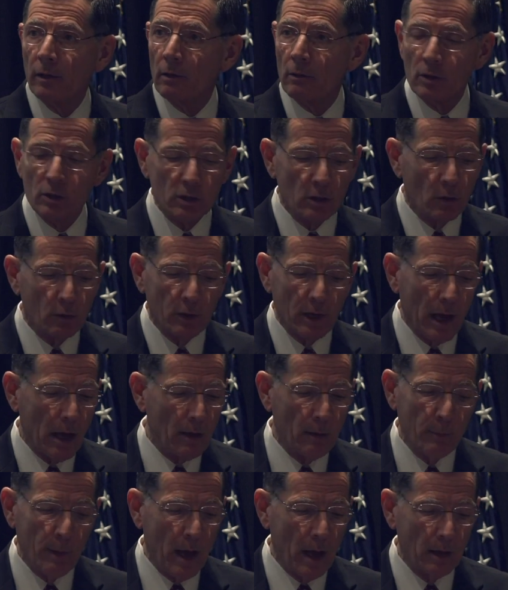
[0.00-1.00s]
There is no
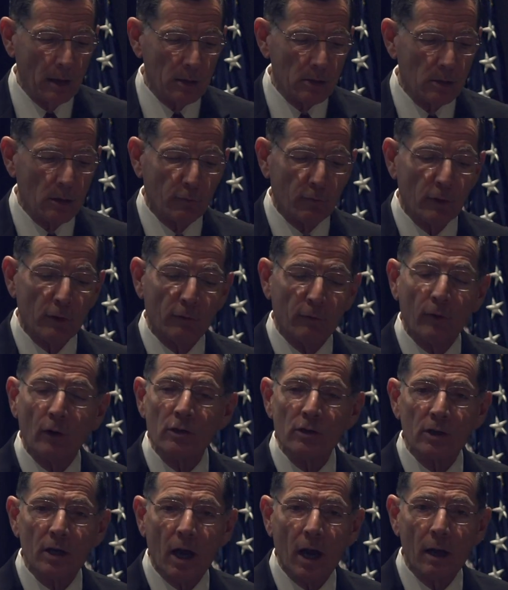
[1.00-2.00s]
doubt about it. So for the
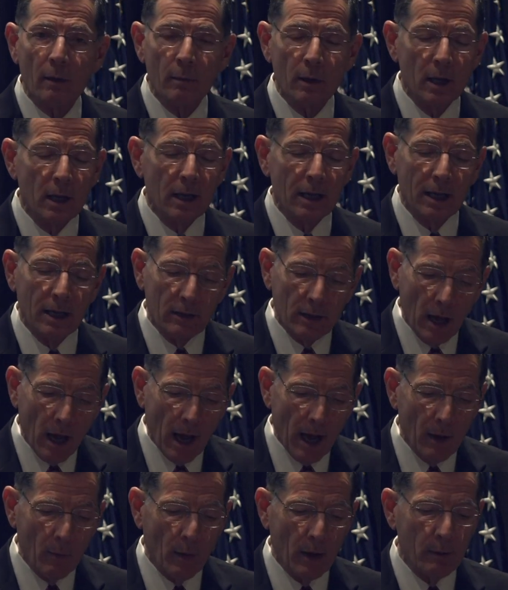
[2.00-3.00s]
first time in the
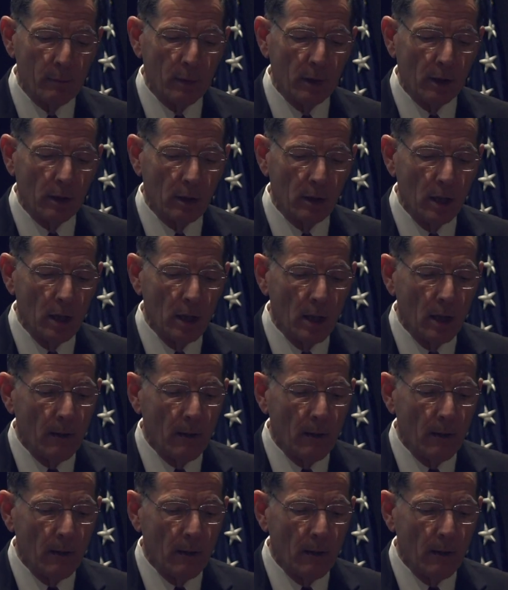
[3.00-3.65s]
highway bill,